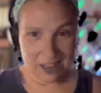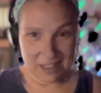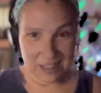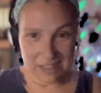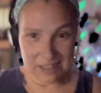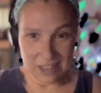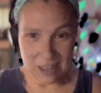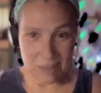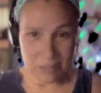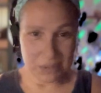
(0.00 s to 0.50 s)

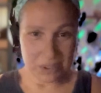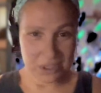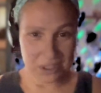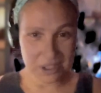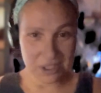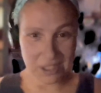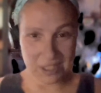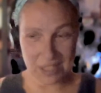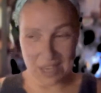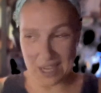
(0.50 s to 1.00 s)
Because I'm
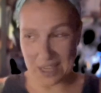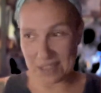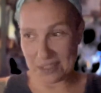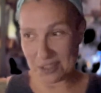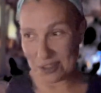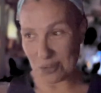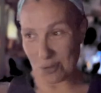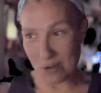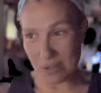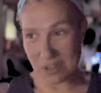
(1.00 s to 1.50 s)
just the kind of
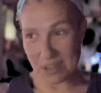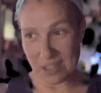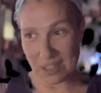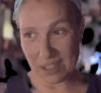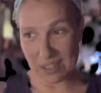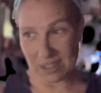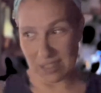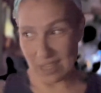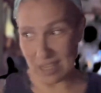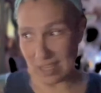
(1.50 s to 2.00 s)
sort that
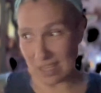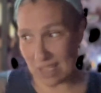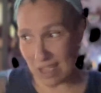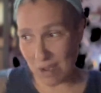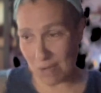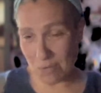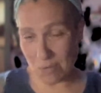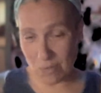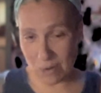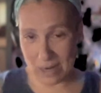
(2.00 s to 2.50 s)
it's like,
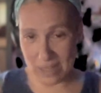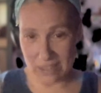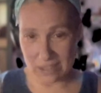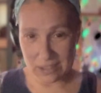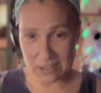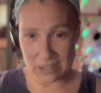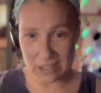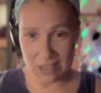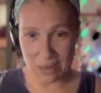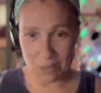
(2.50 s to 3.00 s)
yeah, we'll wait
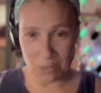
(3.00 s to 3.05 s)
and see.